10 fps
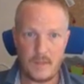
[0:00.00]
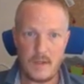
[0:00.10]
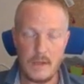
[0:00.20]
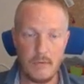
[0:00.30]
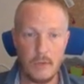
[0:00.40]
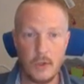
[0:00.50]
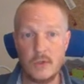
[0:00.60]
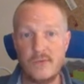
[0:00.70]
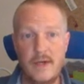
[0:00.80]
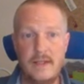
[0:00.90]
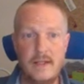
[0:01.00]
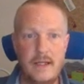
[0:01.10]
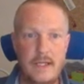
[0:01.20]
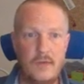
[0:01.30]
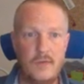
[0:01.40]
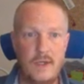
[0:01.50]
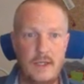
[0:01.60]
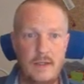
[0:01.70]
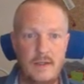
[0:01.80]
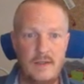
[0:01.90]
you will not find an entry in
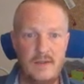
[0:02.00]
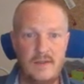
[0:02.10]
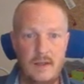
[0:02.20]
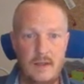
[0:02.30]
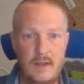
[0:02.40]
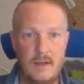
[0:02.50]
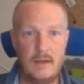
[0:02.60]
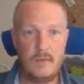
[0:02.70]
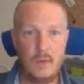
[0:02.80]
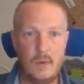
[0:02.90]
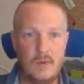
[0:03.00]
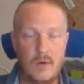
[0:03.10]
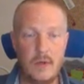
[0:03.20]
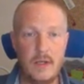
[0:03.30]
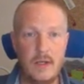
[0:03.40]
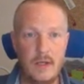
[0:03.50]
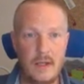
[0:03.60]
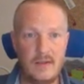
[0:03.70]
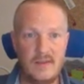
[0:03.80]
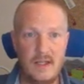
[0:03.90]
this World Coin Index
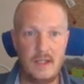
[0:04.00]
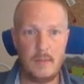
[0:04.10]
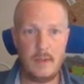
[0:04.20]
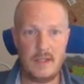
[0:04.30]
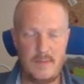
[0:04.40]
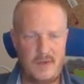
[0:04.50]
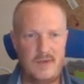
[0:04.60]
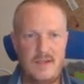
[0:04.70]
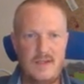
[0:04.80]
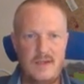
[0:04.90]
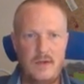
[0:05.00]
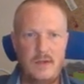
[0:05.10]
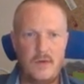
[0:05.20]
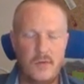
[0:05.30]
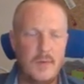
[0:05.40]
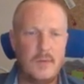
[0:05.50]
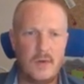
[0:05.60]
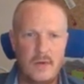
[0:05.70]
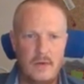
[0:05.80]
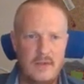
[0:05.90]
database, because it's not a
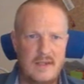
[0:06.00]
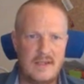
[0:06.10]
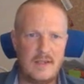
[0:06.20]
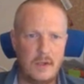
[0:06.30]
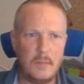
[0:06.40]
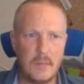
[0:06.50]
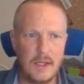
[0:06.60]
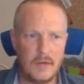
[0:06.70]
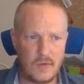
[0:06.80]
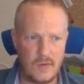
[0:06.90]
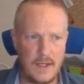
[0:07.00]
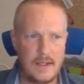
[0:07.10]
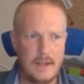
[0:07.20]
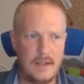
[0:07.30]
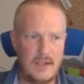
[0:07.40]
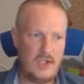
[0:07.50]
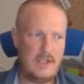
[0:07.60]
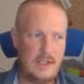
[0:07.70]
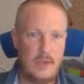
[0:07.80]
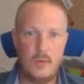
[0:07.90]
cryptocurrency, it's not being traded, it's just
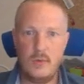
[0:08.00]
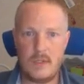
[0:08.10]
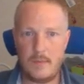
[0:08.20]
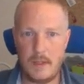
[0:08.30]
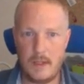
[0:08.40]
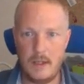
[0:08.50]
used by